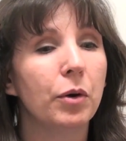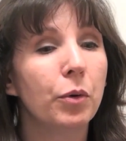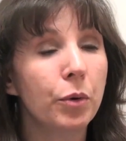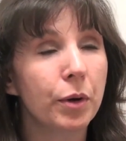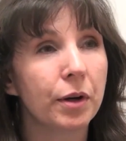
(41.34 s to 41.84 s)

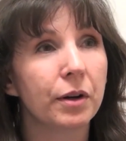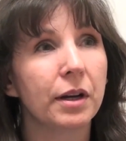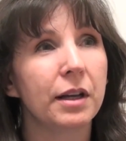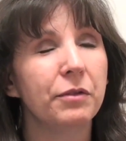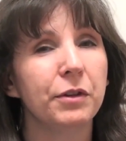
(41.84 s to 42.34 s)
Or
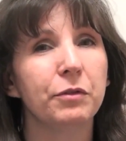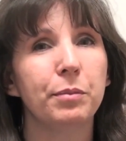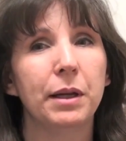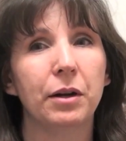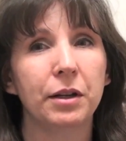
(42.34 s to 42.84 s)
if you've
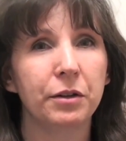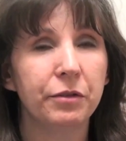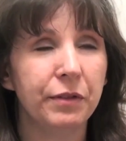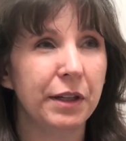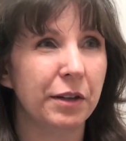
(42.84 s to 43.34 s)
been on your
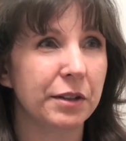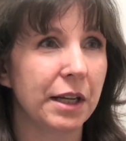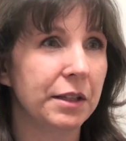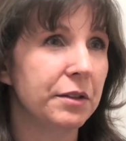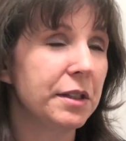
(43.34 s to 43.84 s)
feet all
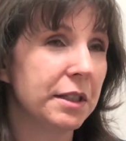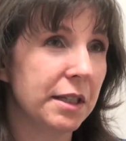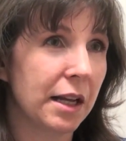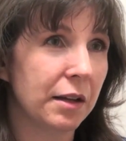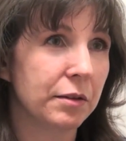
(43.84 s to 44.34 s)
day, you sit
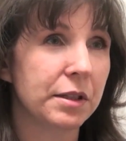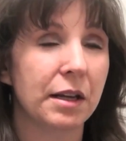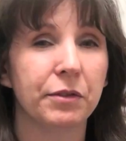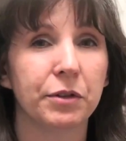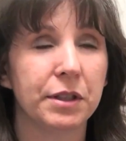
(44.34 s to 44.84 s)
down to
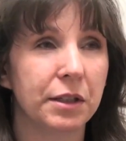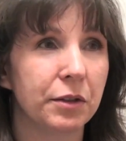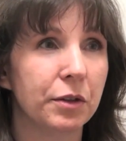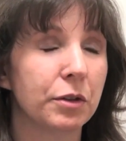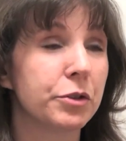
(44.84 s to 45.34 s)
have your
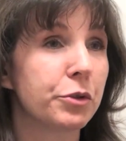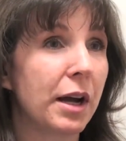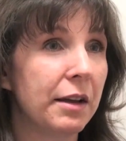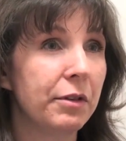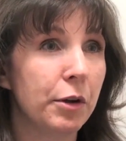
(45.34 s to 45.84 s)
dinner or
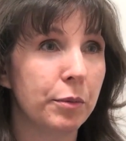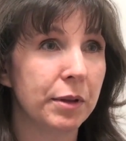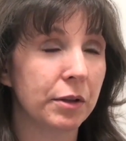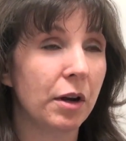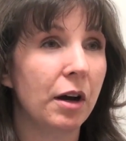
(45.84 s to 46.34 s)
drive home in
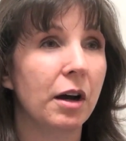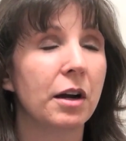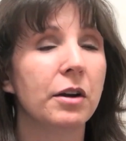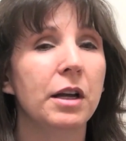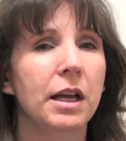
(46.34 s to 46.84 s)
the
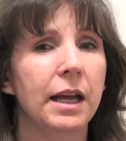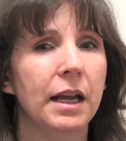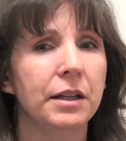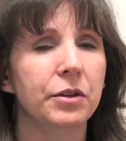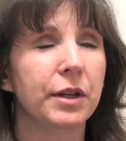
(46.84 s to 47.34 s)
car,
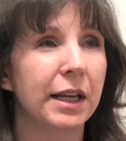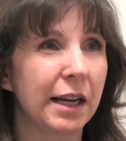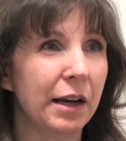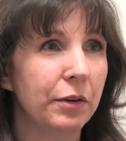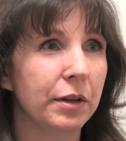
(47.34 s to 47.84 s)
and you get
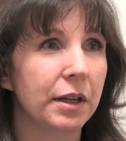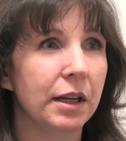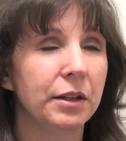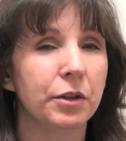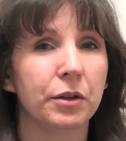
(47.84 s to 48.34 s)
out
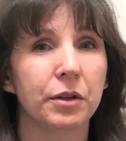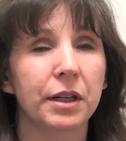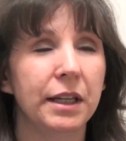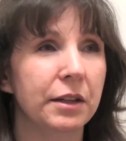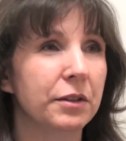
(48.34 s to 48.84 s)
and your
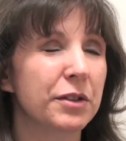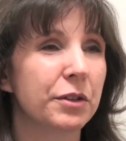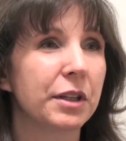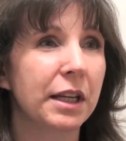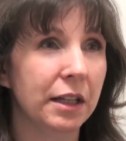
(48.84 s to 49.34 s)
heels
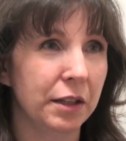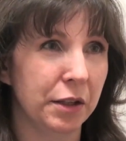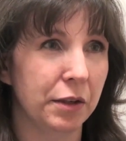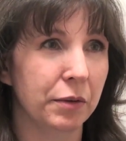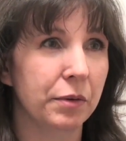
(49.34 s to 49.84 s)
are
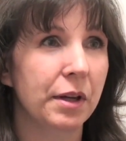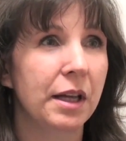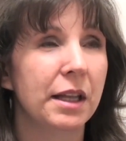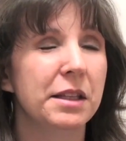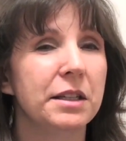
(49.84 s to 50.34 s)
killing you.
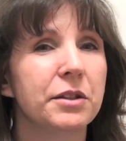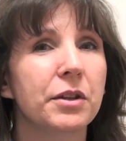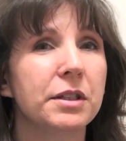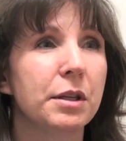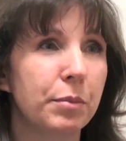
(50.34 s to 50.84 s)
These are
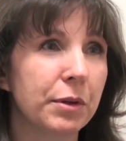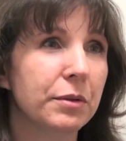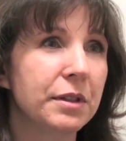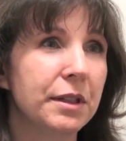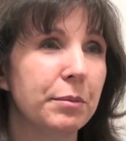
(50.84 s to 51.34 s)
the
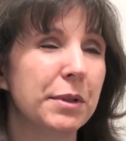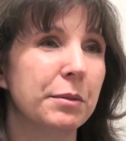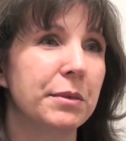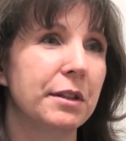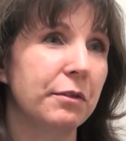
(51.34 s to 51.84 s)
typical
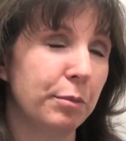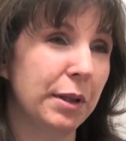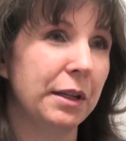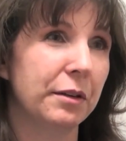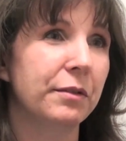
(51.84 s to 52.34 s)
symptoms of
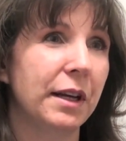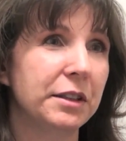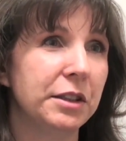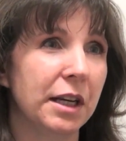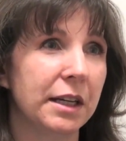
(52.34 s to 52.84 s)
plantar
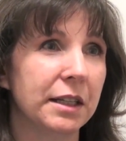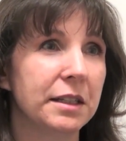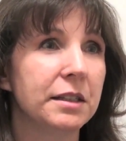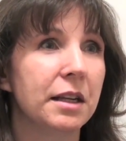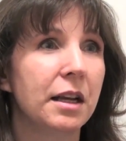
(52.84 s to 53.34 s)

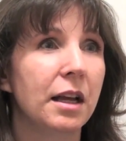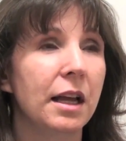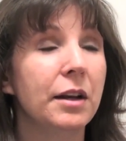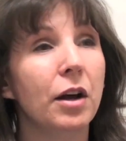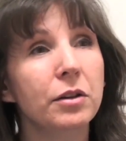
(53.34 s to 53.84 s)
fasciitis.
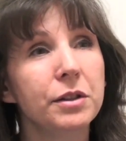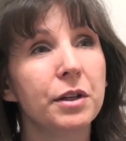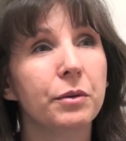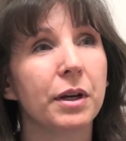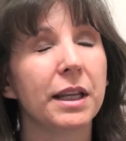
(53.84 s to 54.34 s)
And
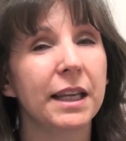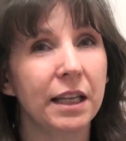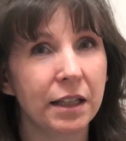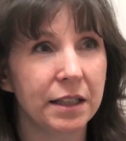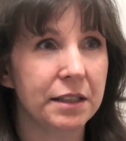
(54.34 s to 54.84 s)
also
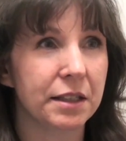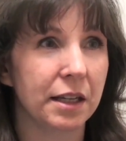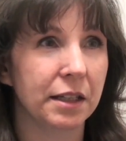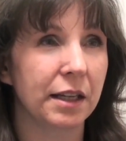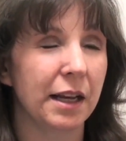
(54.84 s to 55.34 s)
Achilles
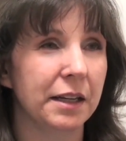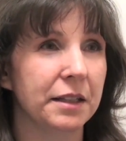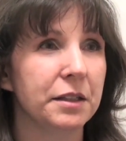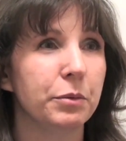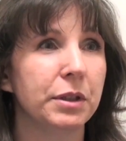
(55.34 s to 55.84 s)

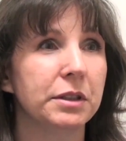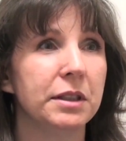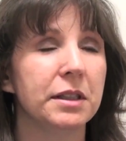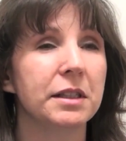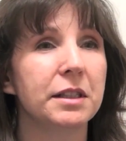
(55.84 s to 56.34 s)
tendonitis, which
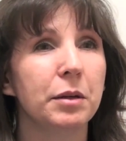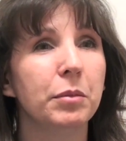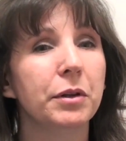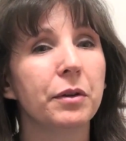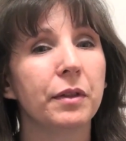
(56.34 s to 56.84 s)
is a
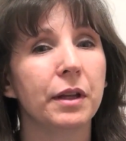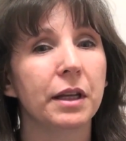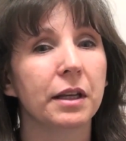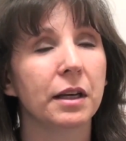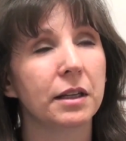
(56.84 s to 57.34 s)
similar
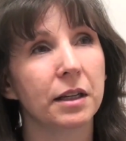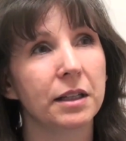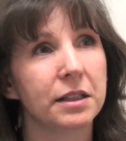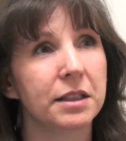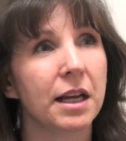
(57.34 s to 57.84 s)
thing.
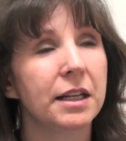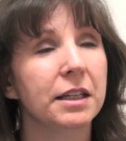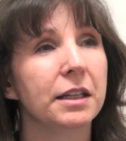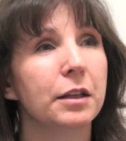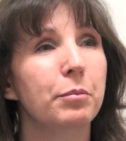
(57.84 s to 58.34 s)
It's a
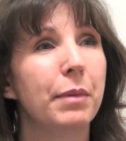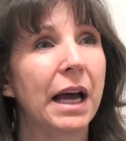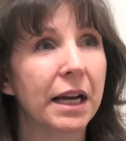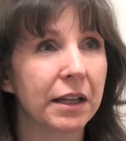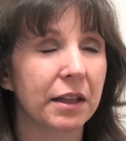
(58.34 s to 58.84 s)
tendon in the
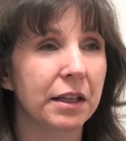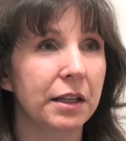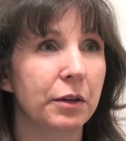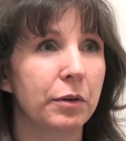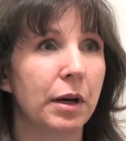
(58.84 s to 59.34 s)
back of the
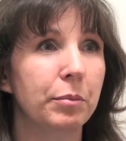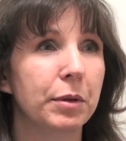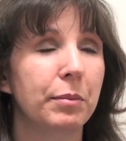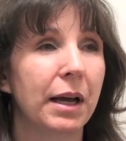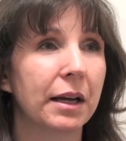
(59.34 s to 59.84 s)
heel, up
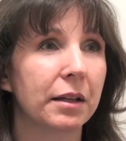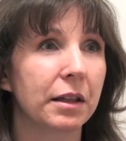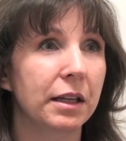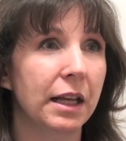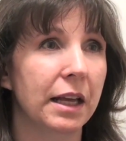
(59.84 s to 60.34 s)
the back of
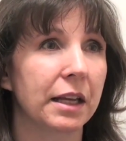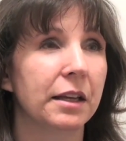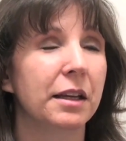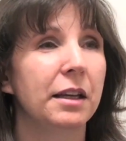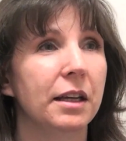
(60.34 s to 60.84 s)
the leg,
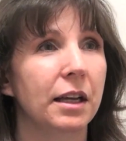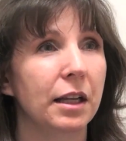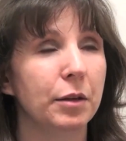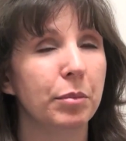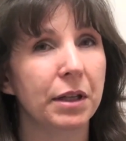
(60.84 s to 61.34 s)

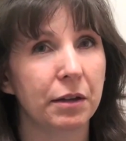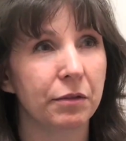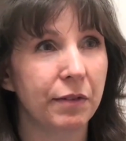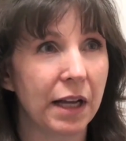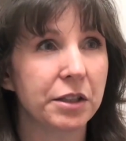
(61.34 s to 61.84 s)
and the plantar
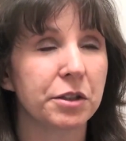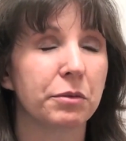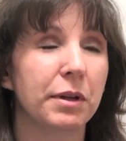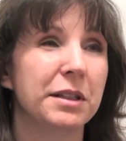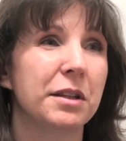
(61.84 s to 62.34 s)
fascia
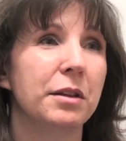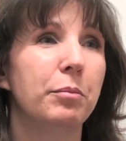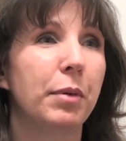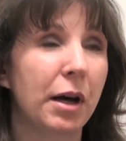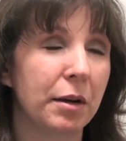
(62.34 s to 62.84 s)
runs on the
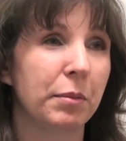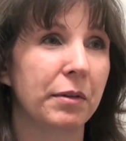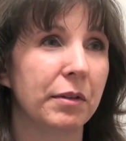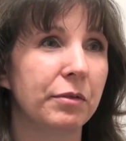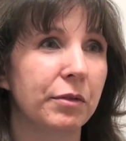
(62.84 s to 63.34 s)
bottom
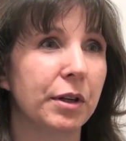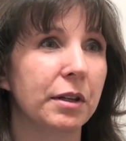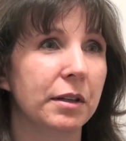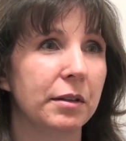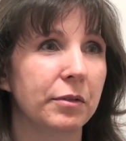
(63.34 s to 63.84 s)
of the foot
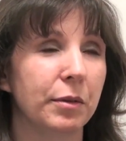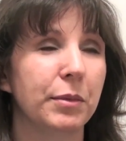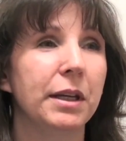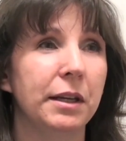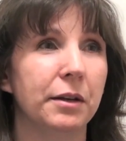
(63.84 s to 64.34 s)
from
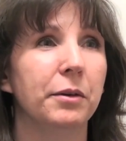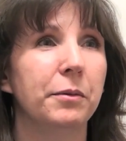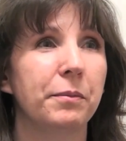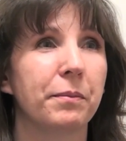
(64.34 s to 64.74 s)
the heel.